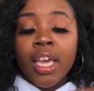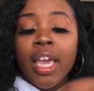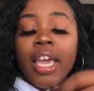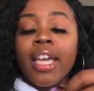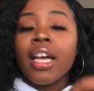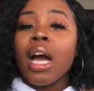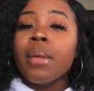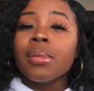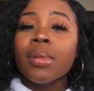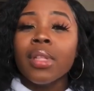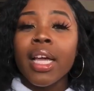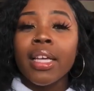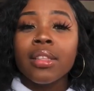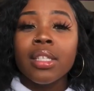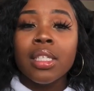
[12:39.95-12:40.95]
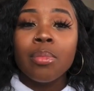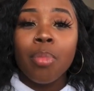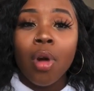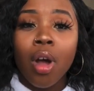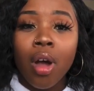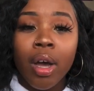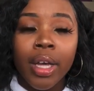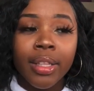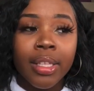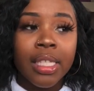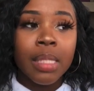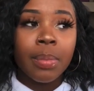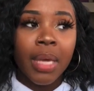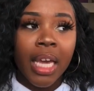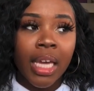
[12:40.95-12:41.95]
It comes with like this bra and this
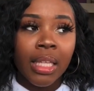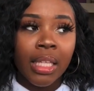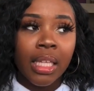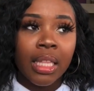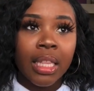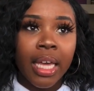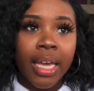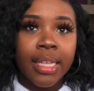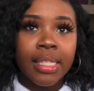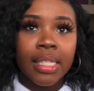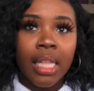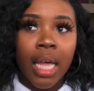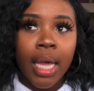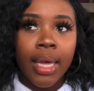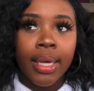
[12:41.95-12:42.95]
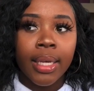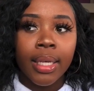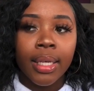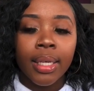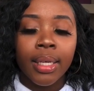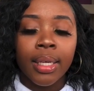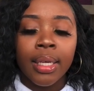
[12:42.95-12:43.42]
panty that's like